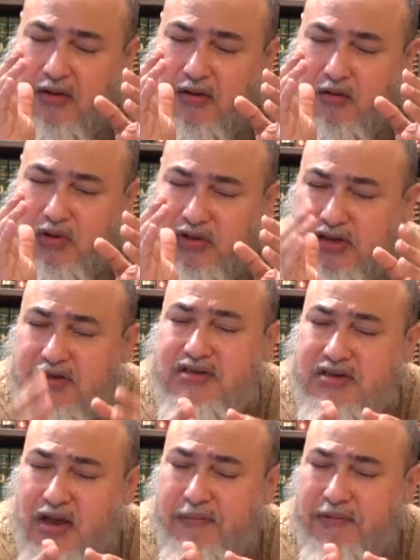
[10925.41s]
We're going to
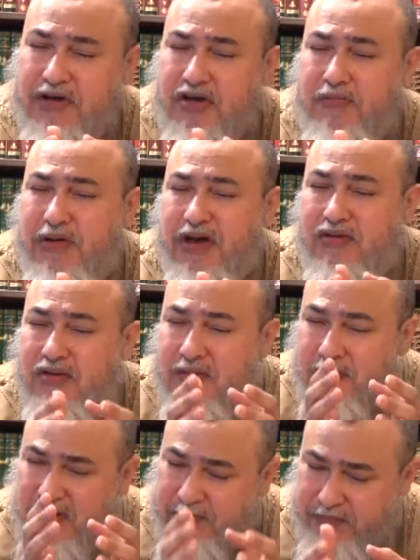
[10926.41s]
stop here, but
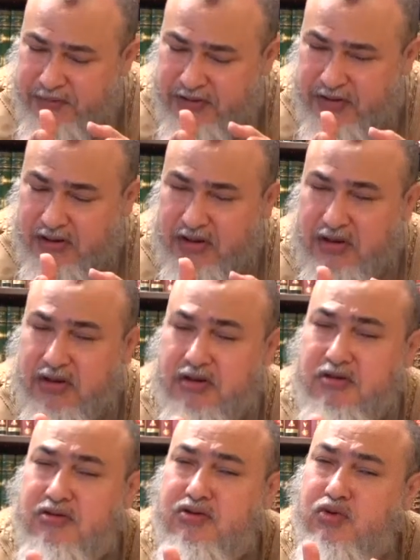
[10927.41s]
remember,
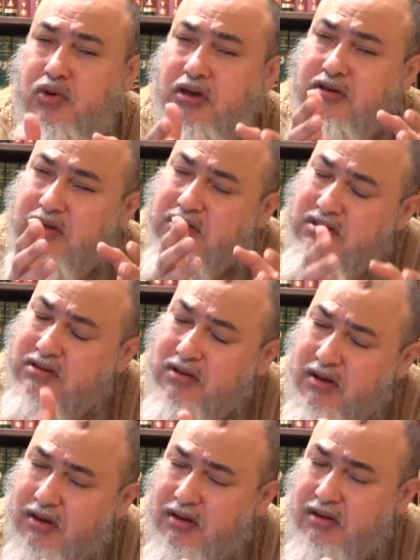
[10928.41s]
Surah
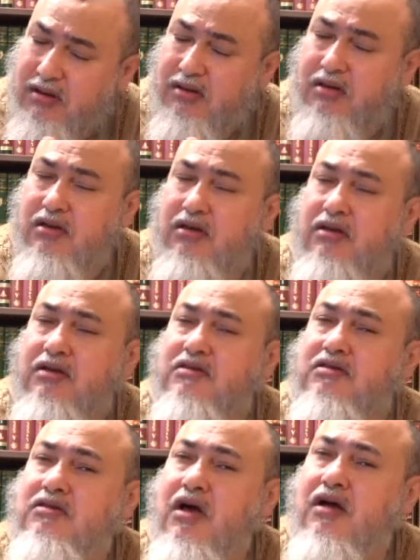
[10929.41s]
Al-Isra
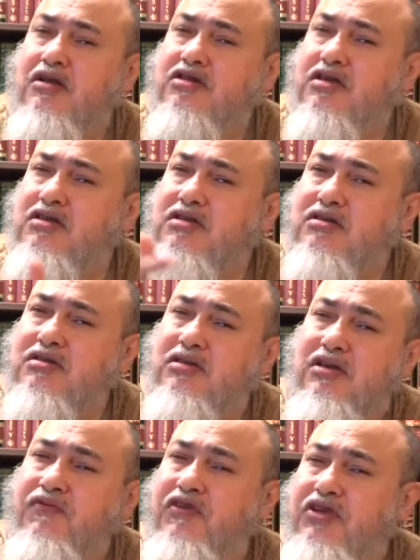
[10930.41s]
is not just
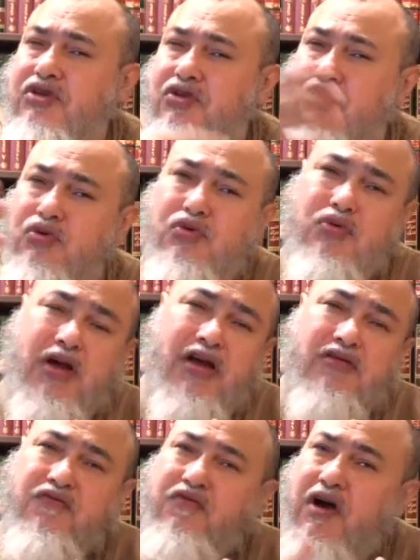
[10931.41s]
giving you
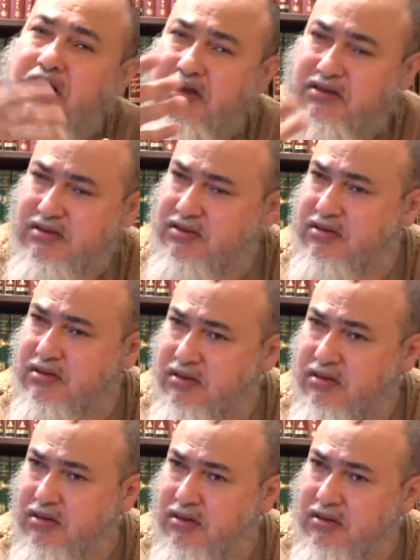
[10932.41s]
advice.
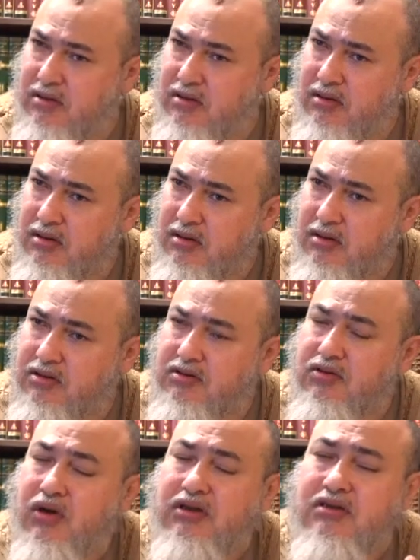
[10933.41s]

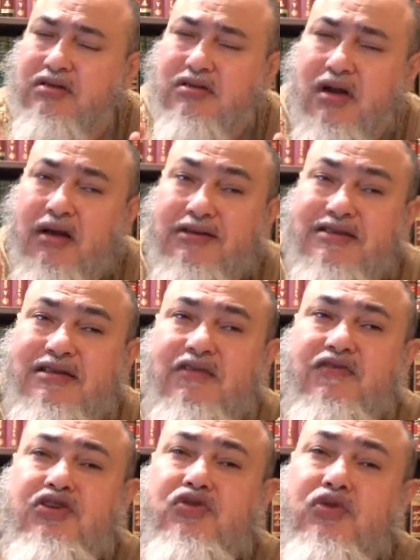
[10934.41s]
Surah Al-Isra is
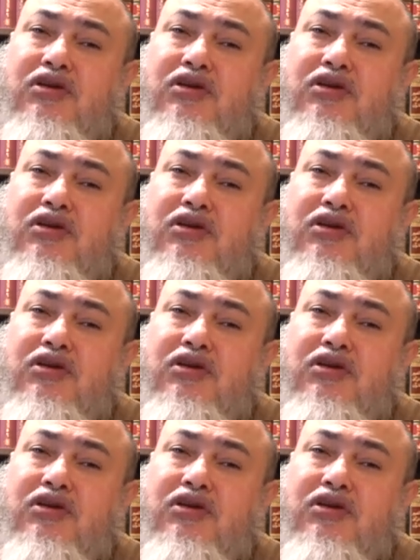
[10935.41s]
giving you a